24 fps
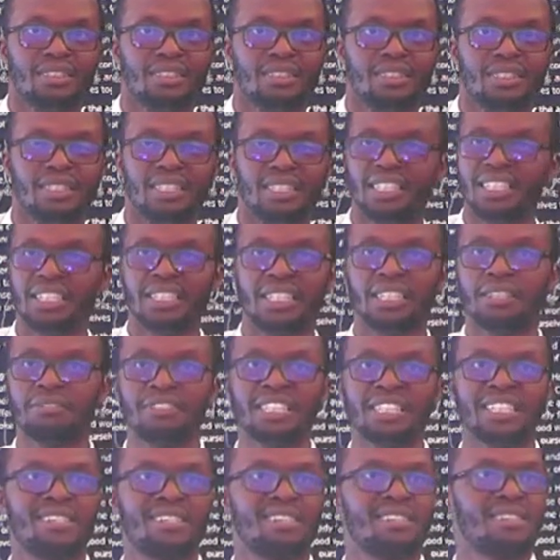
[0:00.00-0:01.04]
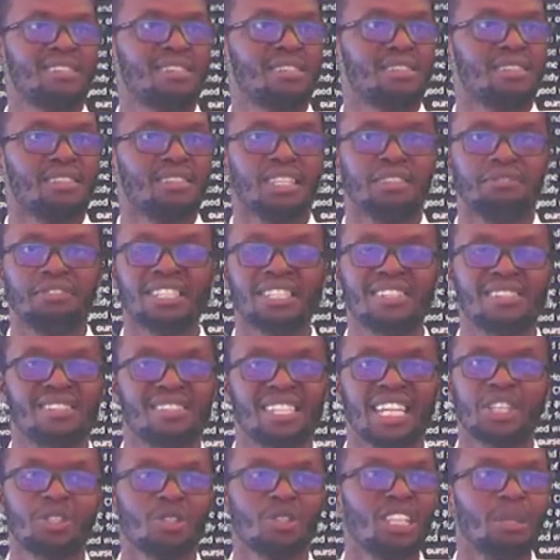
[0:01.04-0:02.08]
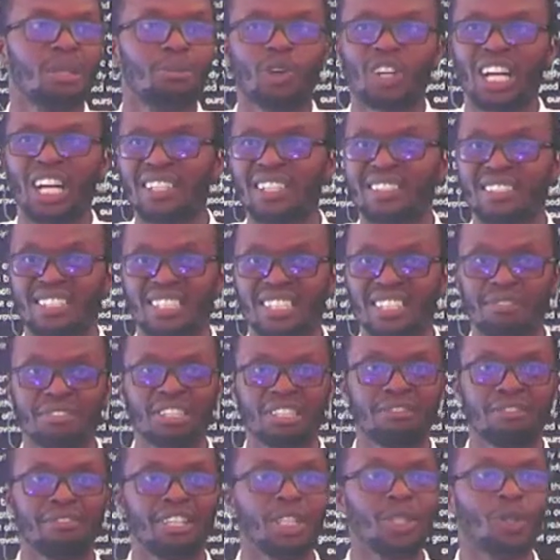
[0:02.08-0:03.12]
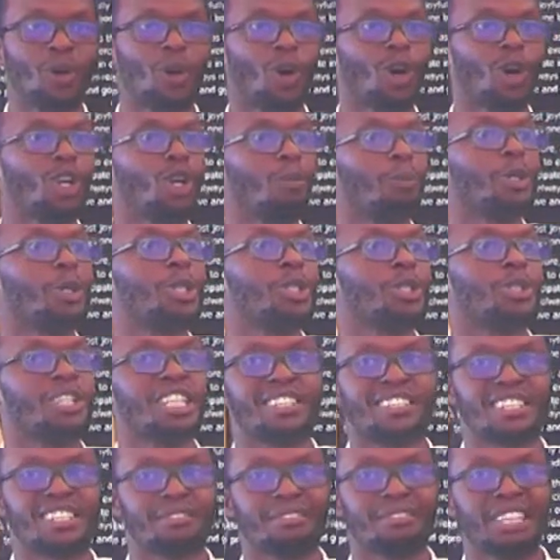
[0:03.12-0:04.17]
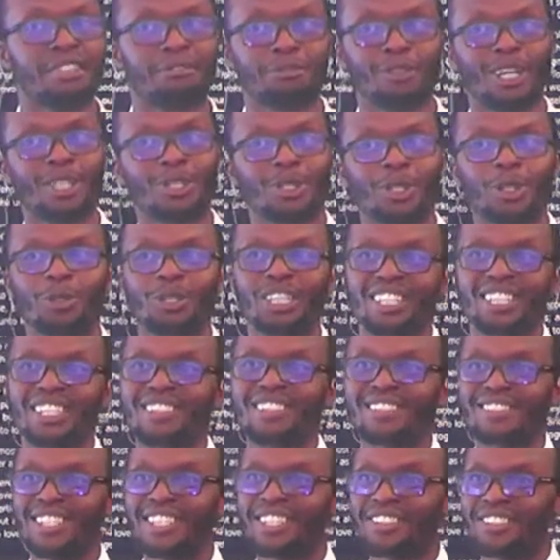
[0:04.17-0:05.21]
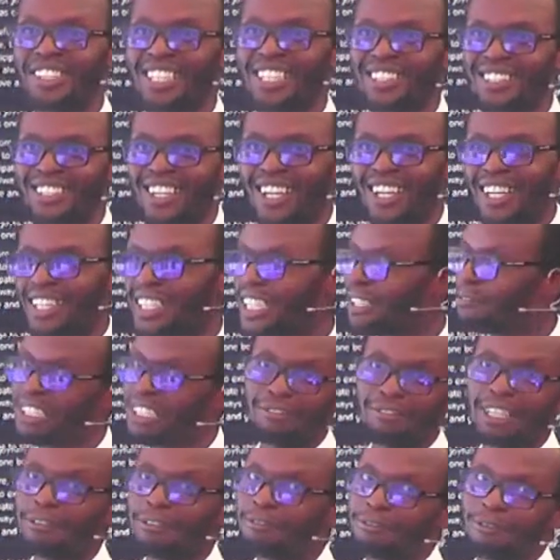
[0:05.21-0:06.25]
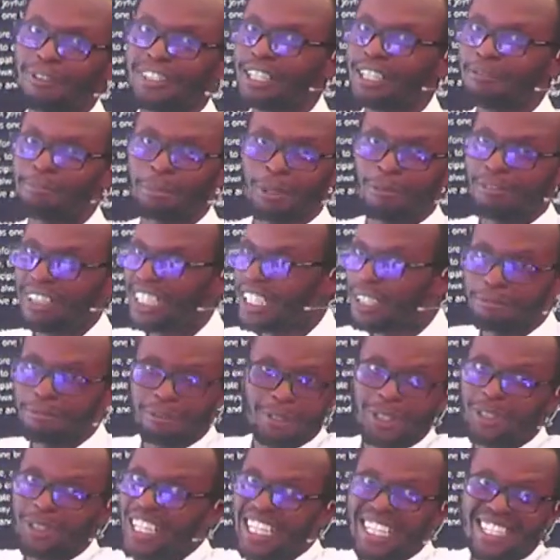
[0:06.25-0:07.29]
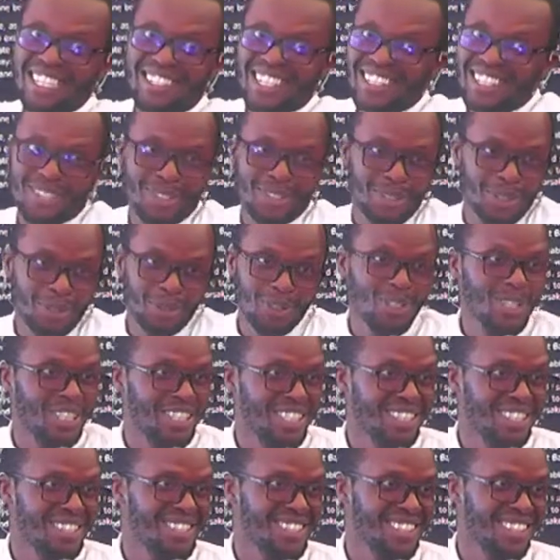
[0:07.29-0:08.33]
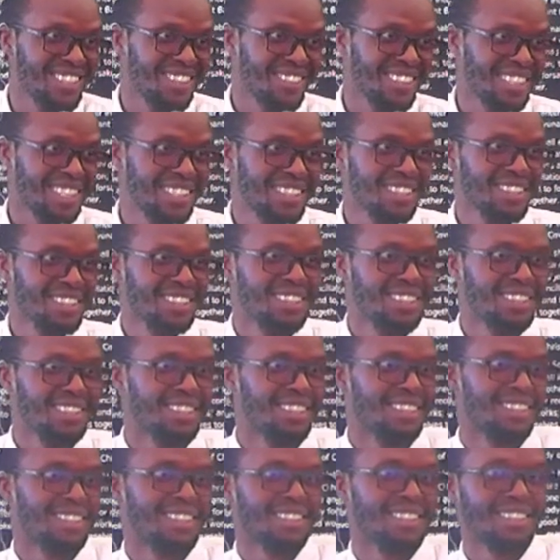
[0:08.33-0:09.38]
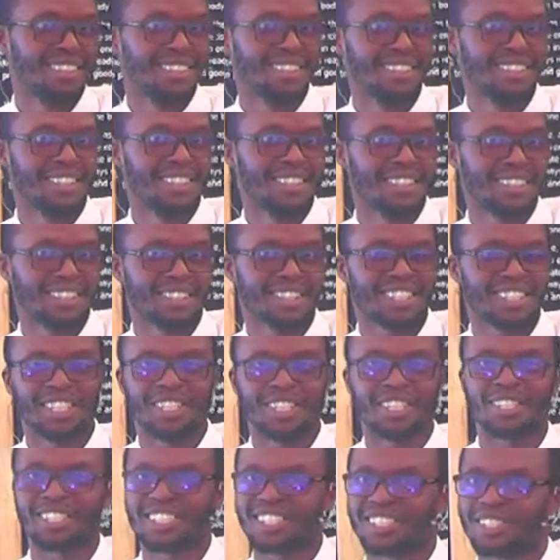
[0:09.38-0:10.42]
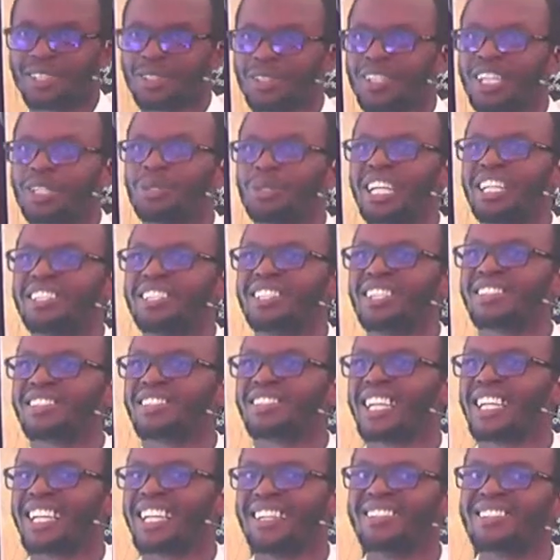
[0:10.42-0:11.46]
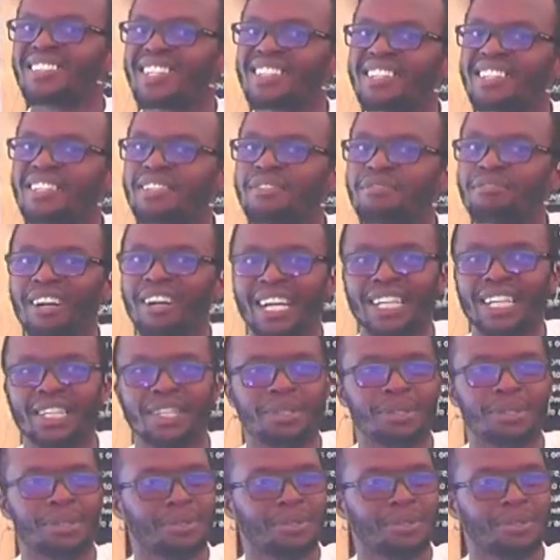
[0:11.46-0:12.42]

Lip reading: If it's sexual immorality, they've given you all opportunities. Even if you want to do it in secret, they've provided for you the internet to do it in secret, so that they can satisfy you.